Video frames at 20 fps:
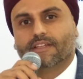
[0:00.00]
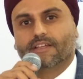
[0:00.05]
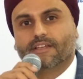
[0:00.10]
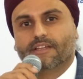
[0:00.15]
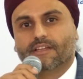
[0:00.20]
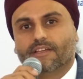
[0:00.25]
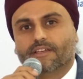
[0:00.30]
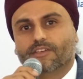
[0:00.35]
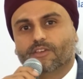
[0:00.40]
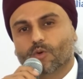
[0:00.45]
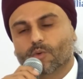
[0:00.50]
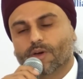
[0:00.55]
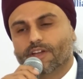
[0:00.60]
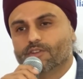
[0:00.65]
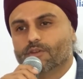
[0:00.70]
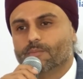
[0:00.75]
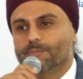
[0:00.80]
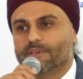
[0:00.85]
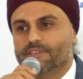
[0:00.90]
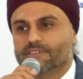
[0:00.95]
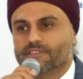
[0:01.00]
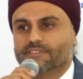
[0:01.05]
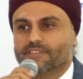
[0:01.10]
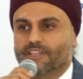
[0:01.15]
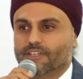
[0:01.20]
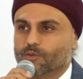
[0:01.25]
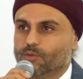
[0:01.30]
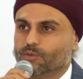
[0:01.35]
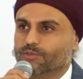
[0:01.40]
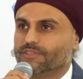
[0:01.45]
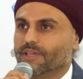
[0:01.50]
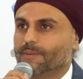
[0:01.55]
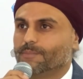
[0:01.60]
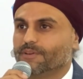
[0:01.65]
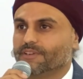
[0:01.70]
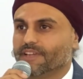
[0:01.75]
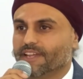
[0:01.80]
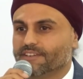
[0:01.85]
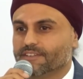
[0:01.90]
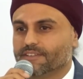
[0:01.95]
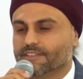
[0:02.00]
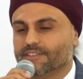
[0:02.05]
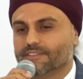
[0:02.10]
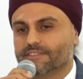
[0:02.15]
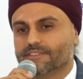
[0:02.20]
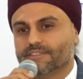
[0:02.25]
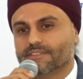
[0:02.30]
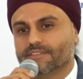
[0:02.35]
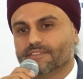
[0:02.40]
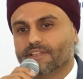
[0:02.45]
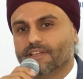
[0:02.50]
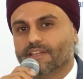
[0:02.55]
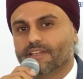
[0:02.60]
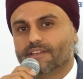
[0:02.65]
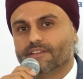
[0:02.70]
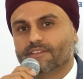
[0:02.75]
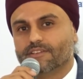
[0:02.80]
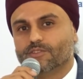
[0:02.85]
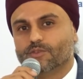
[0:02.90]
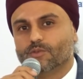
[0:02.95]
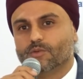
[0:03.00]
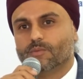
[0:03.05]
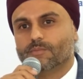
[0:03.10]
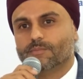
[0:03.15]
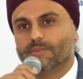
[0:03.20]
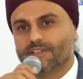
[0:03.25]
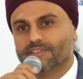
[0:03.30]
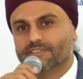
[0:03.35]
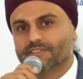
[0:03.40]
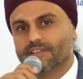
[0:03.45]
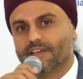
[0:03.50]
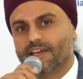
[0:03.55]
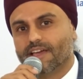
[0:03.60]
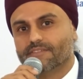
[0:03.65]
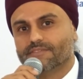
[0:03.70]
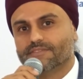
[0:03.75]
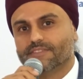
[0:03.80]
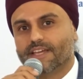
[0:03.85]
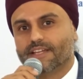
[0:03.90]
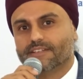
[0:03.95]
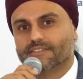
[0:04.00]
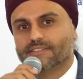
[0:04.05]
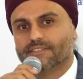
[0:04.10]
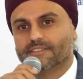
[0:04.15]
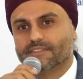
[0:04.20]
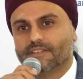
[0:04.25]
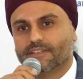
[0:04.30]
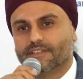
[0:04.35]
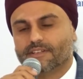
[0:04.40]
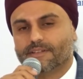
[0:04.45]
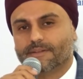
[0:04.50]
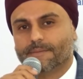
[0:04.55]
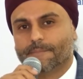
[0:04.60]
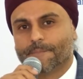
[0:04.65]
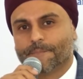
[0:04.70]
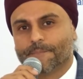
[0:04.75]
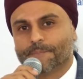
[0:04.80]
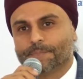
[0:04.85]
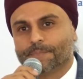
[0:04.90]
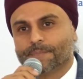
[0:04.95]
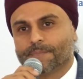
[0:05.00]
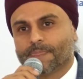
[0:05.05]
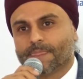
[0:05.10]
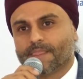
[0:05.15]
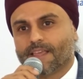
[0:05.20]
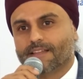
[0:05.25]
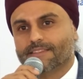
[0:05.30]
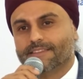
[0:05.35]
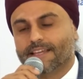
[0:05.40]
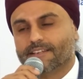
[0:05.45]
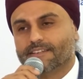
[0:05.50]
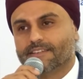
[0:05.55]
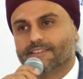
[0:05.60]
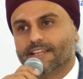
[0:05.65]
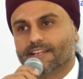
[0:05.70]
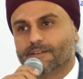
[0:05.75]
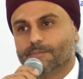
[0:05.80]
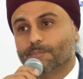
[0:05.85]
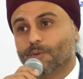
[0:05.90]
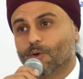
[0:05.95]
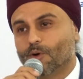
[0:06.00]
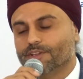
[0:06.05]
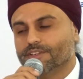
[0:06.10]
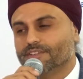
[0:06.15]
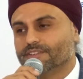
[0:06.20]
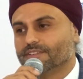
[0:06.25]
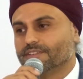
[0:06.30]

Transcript: you and your business are two separate entities, and you must have that that point.